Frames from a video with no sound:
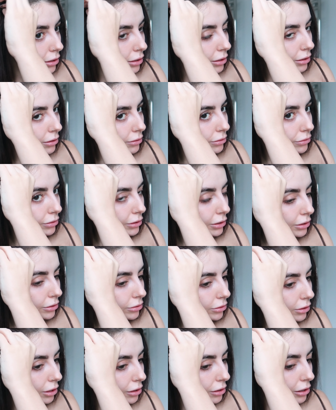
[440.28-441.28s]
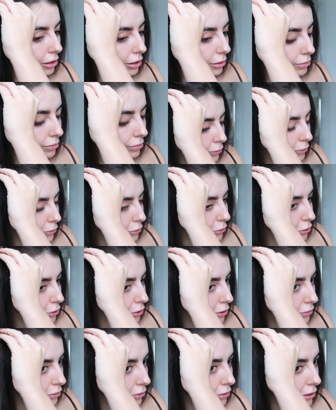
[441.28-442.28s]
and feed it through like that.
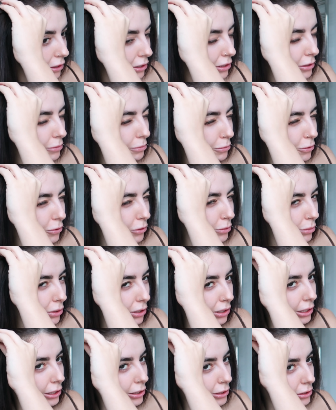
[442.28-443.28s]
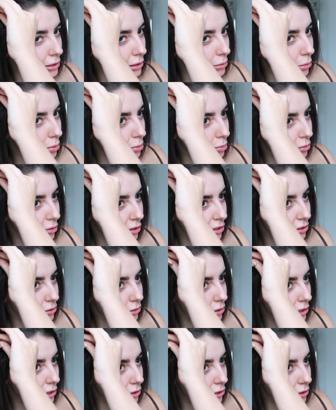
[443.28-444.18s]
Shove that in between my legs because I'm a professional